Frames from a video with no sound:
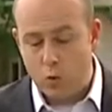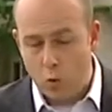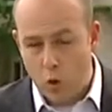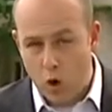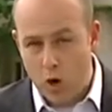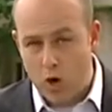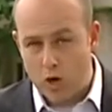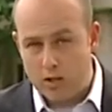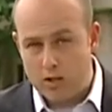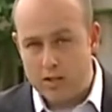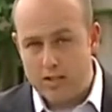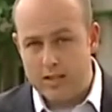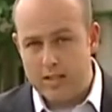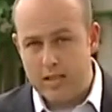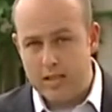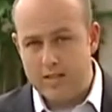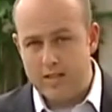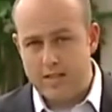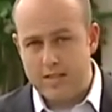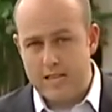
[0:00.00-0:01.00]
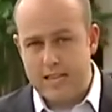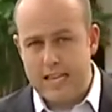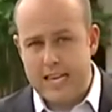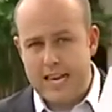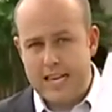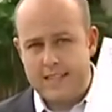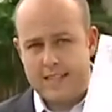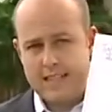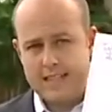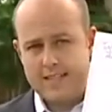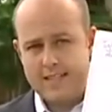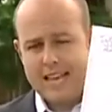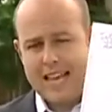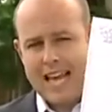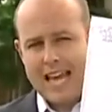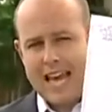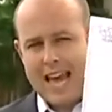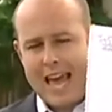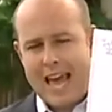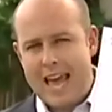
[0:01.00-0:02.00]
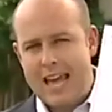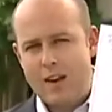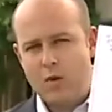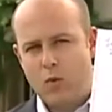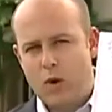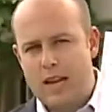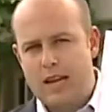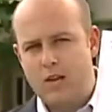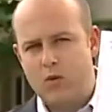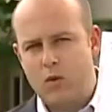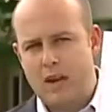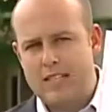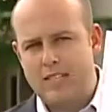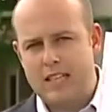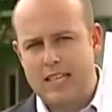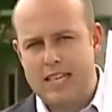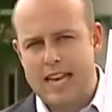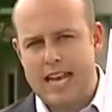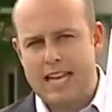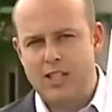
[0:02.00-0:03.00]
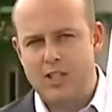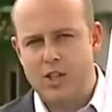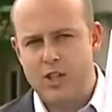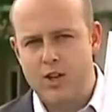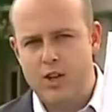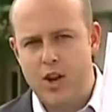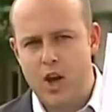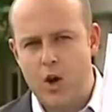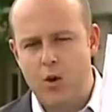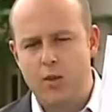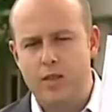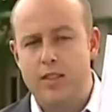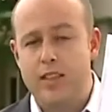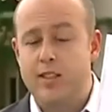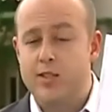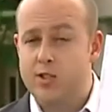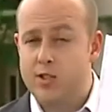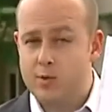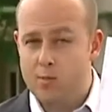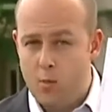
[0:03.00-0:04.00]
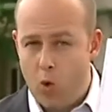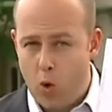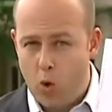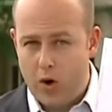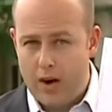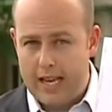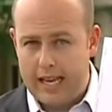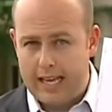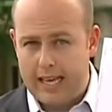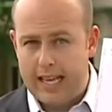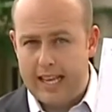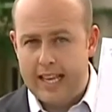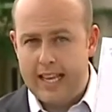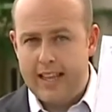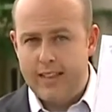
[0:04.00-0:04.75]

worked, tells us he got this handwritten resignation note this morning.